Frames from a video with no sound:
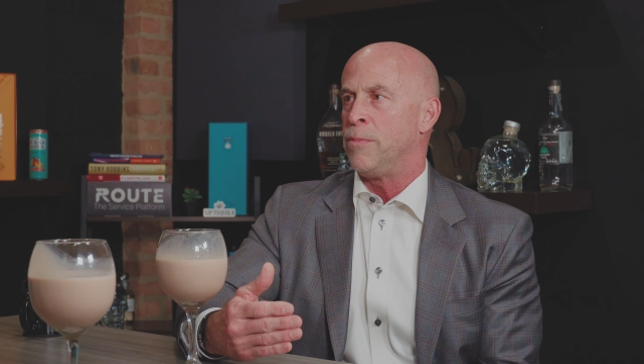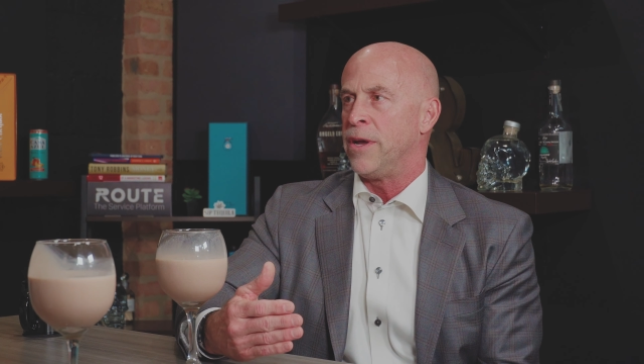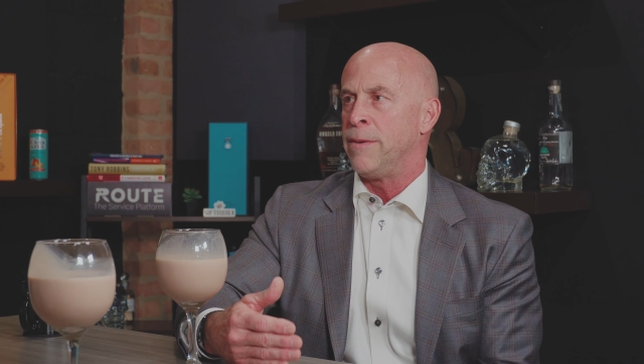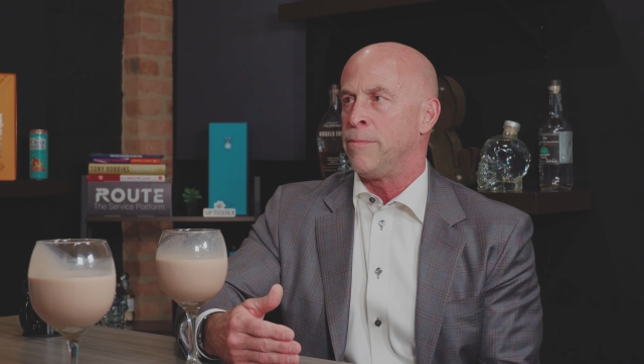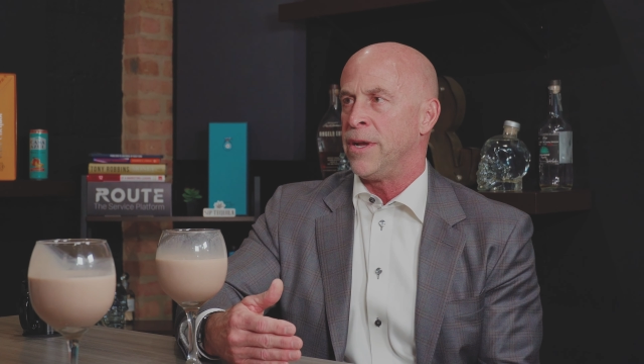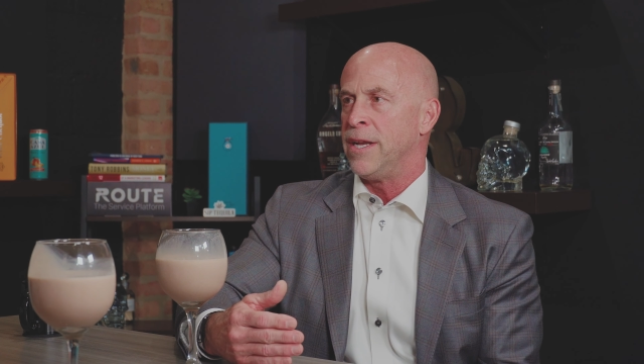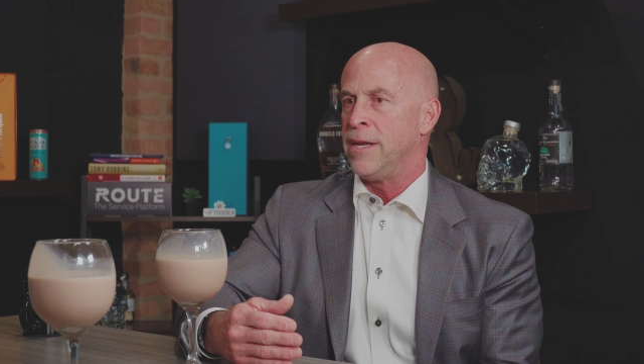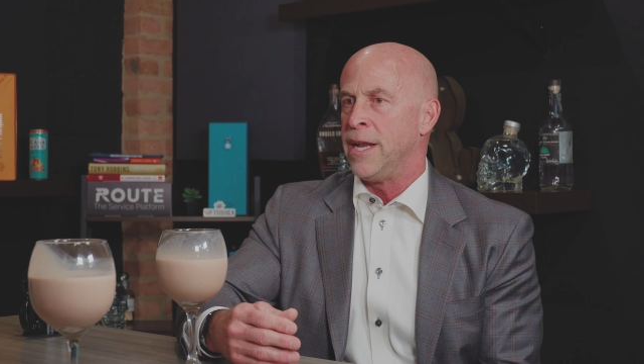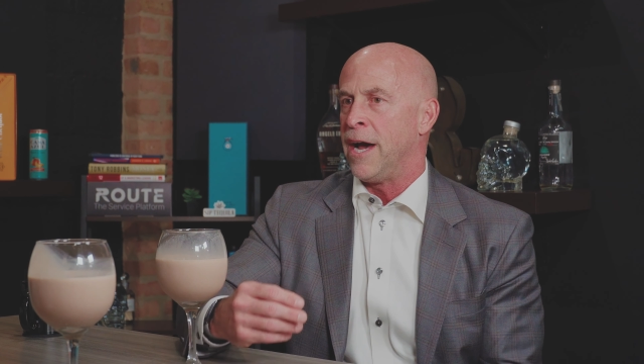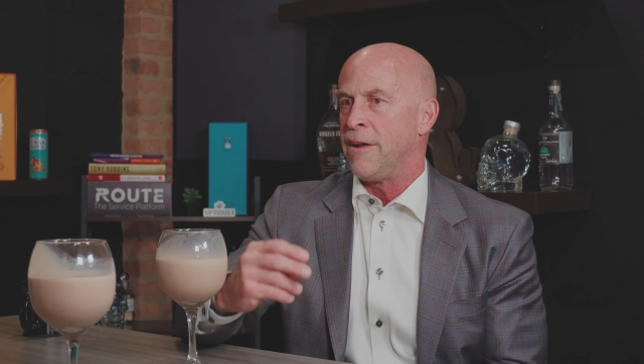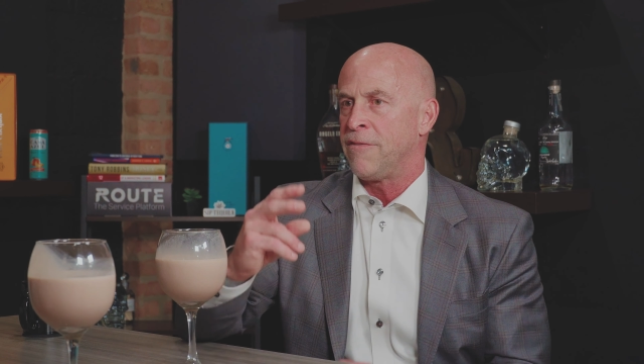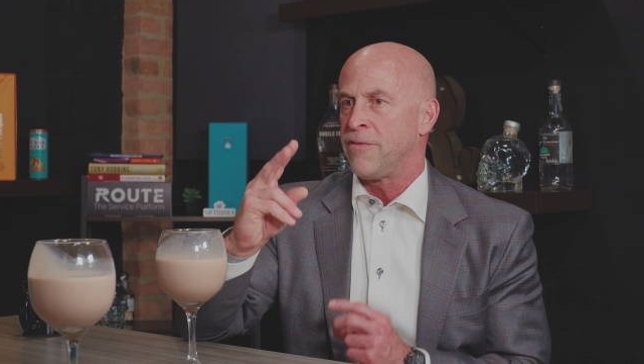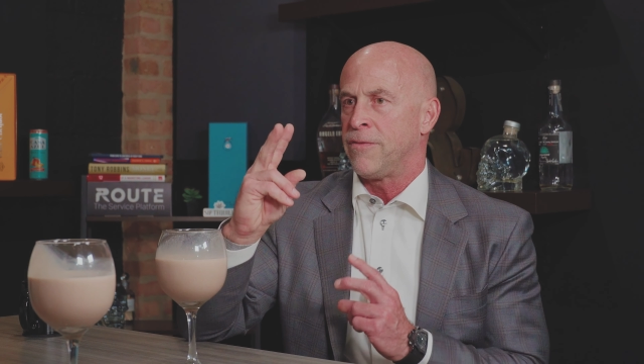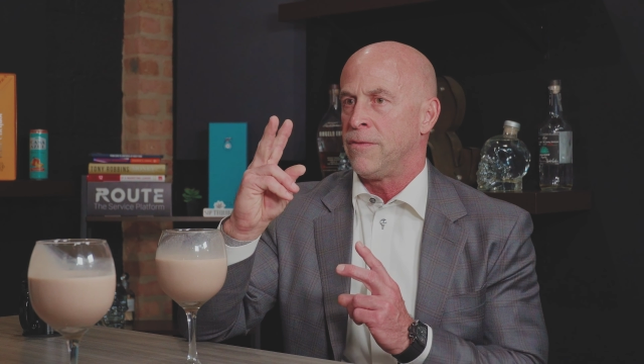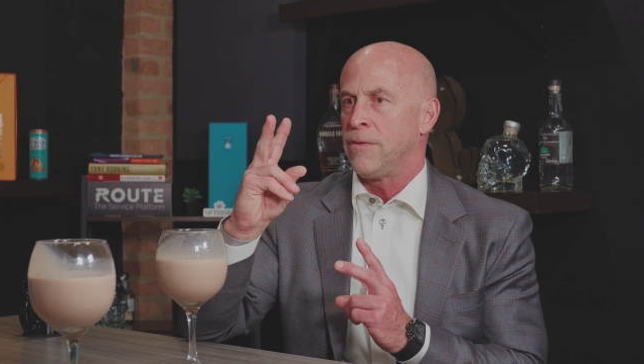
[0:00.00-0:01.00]
but but
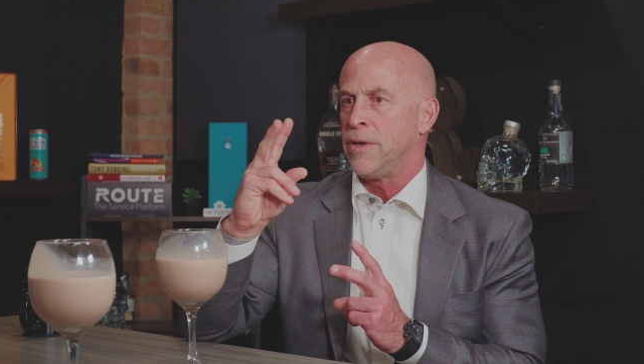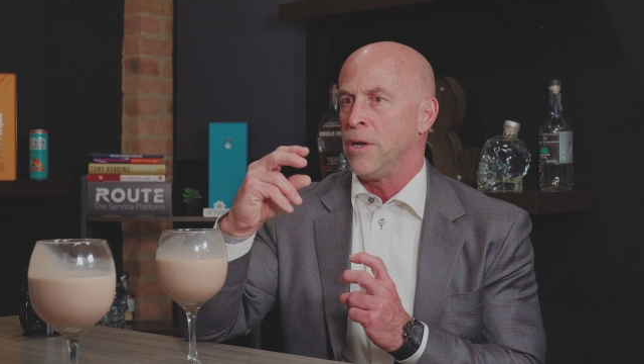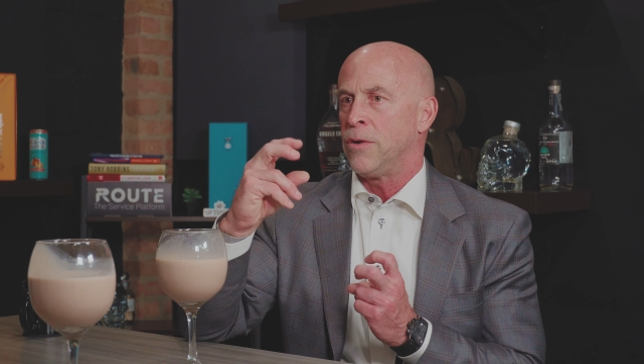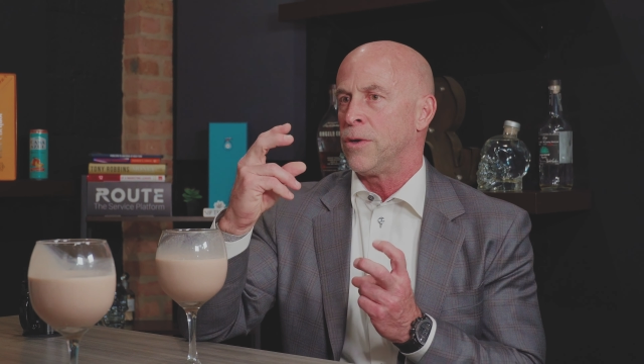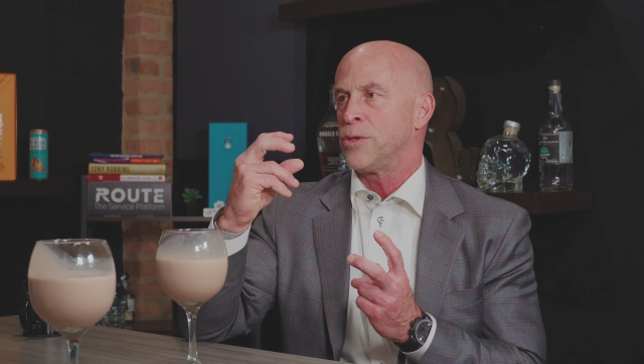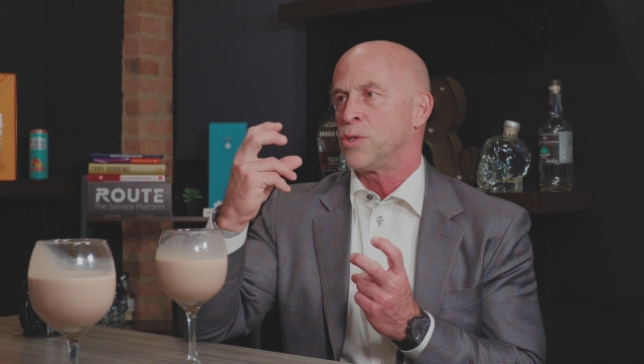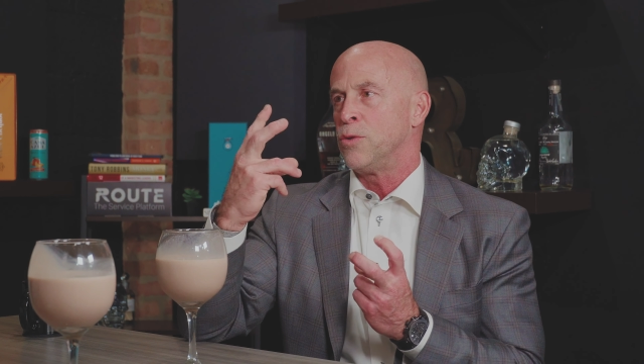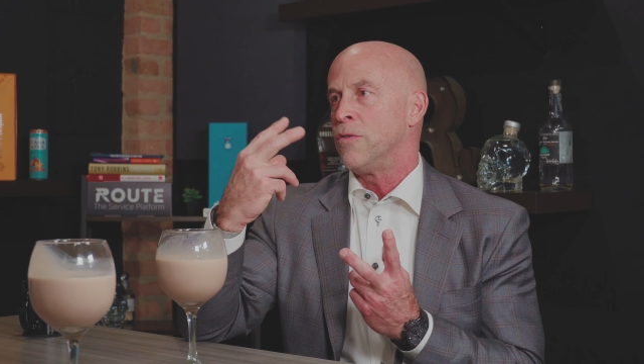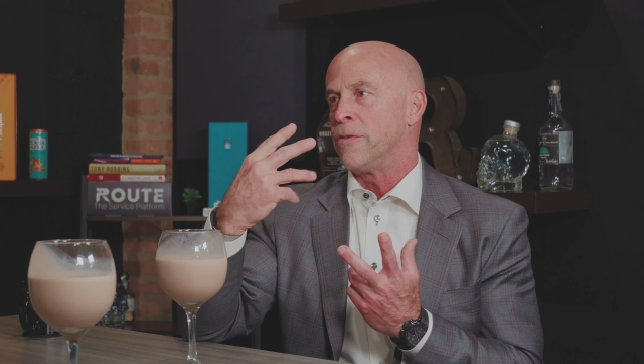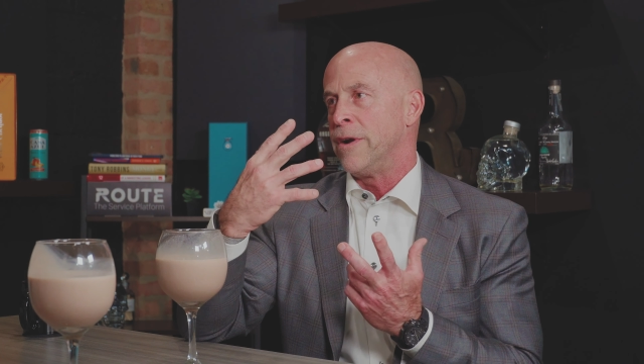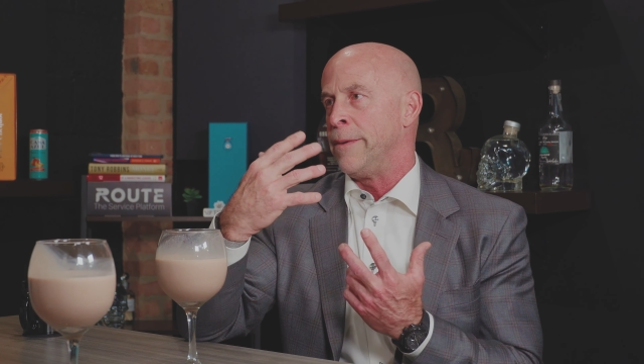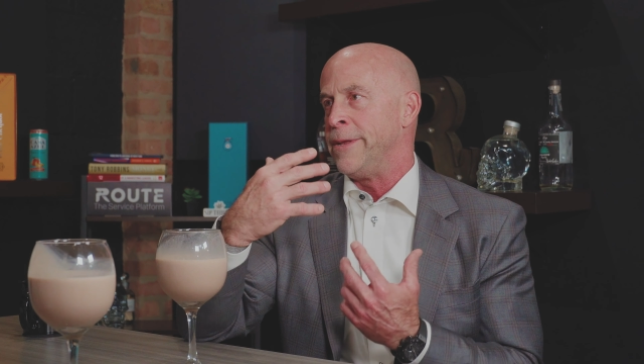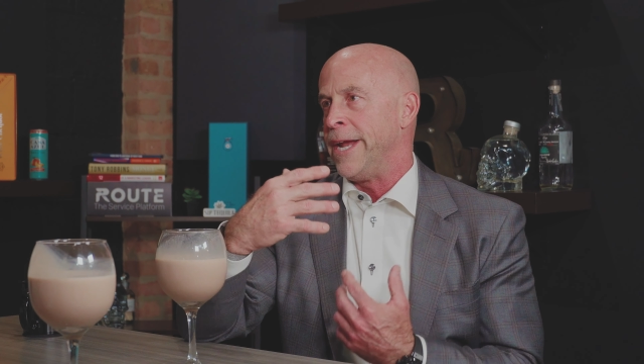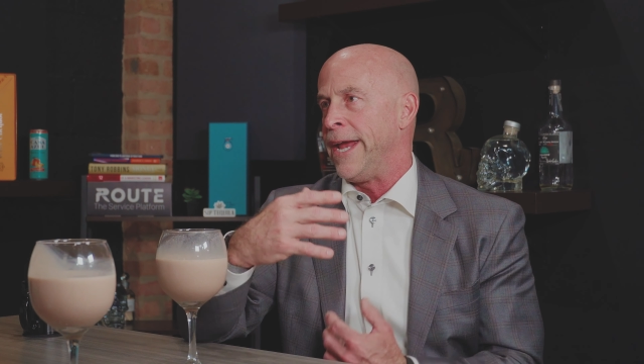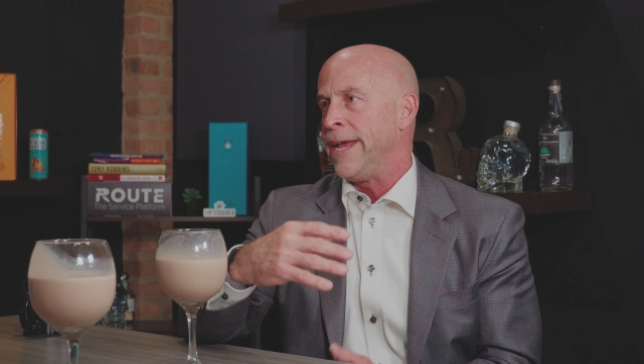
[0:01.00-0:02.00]
not you don't go to school for
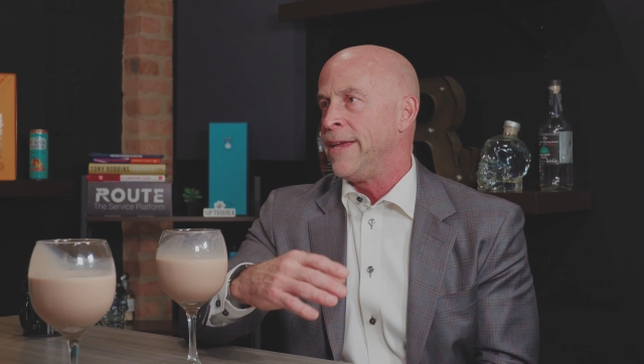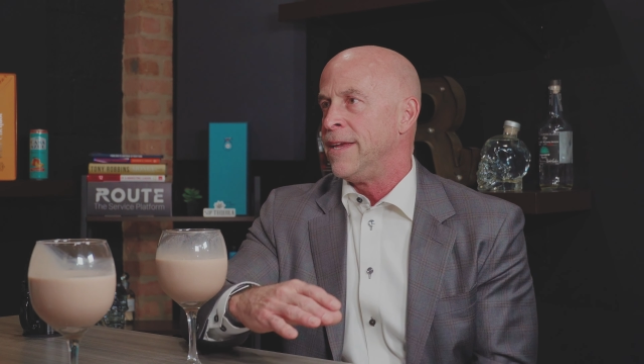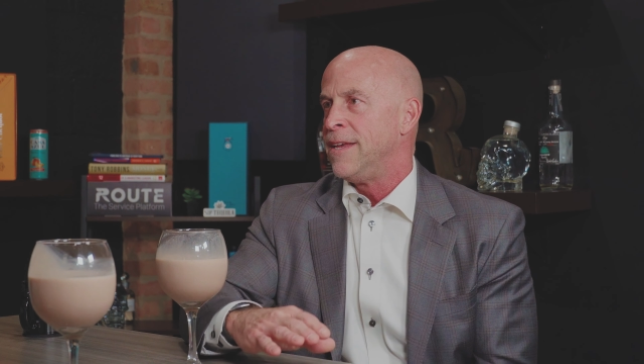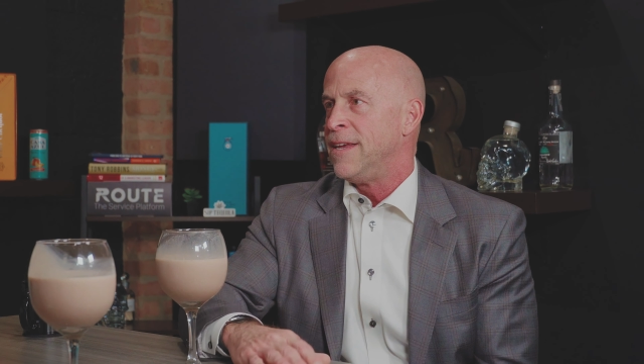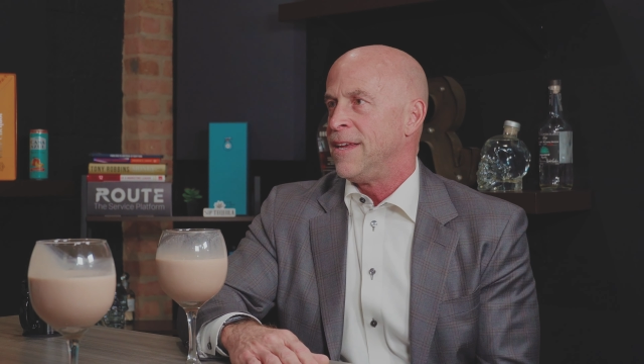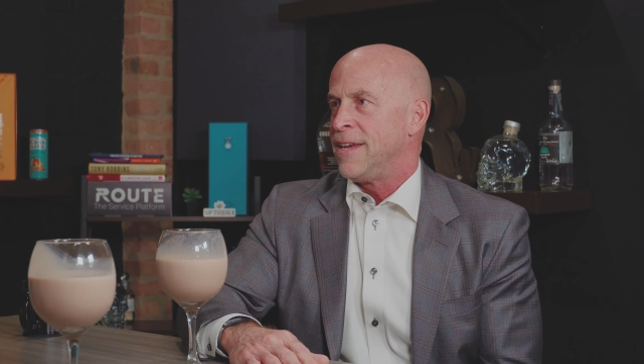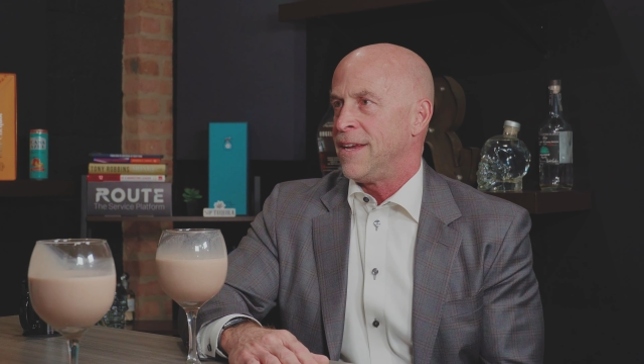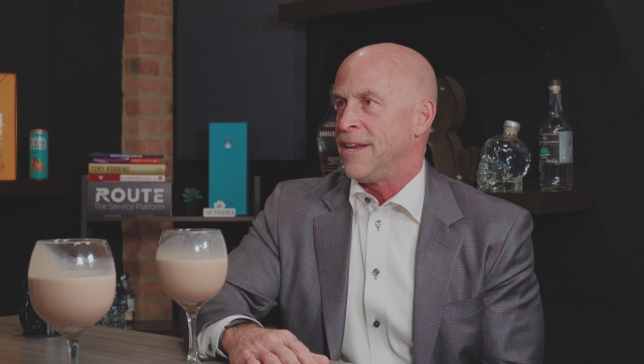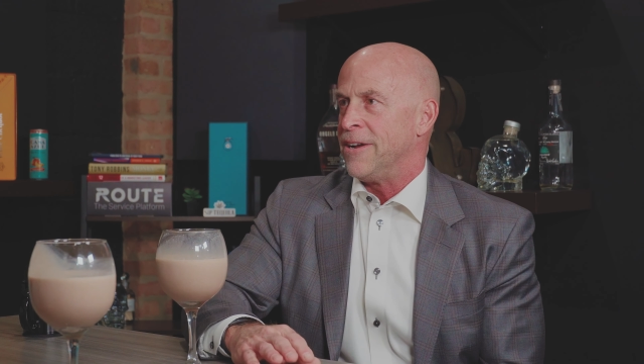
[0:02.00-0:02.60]
M and A. Yeah.